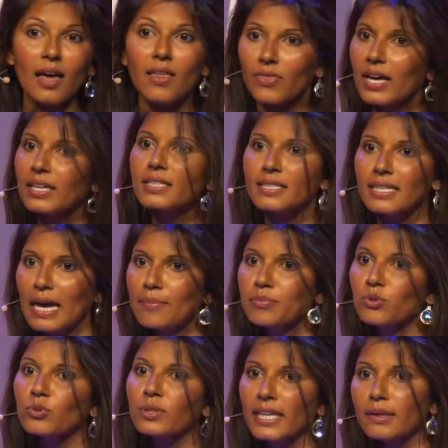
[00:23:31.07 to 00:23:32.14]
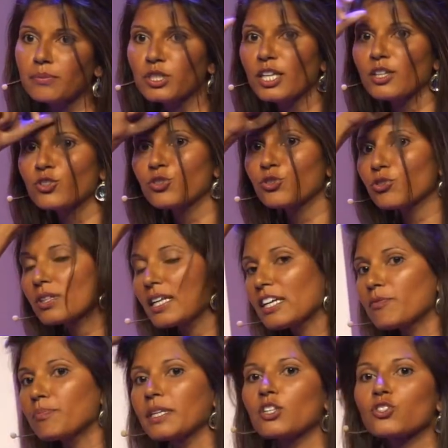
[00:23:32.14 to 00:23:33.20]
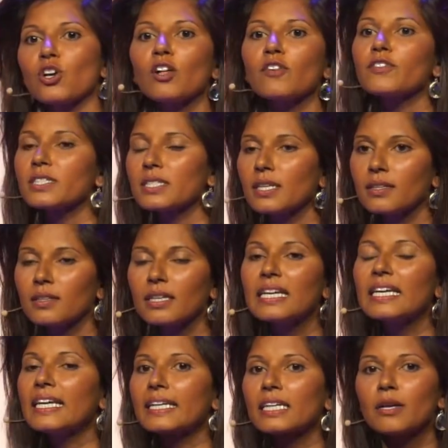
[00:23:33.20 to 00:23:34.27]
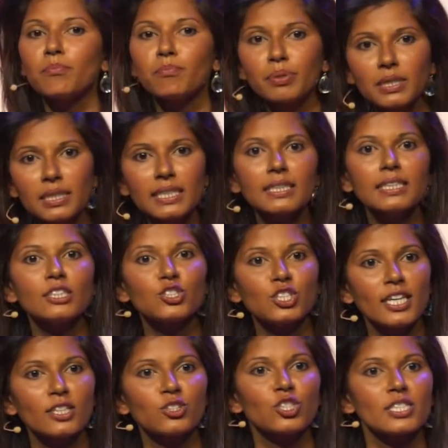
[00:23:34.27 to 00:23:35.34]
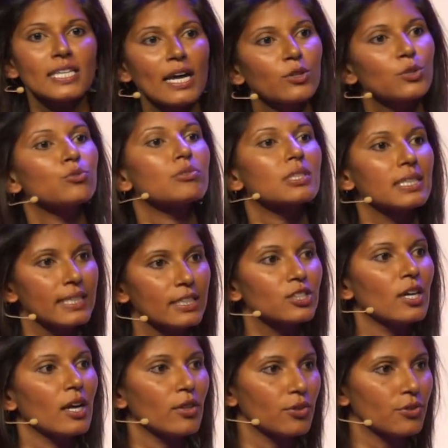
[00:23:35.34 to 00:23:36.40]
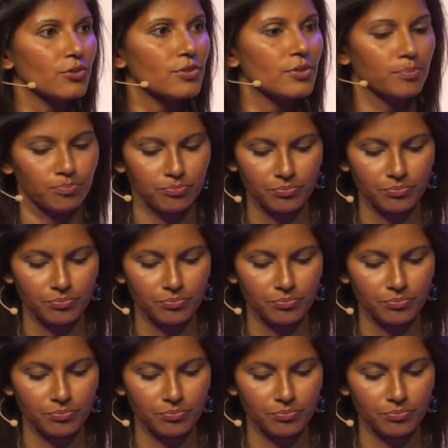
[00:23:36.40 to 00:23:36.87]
That is an absolute game changer in your life because all of a sudden it completely changes how you relate to others.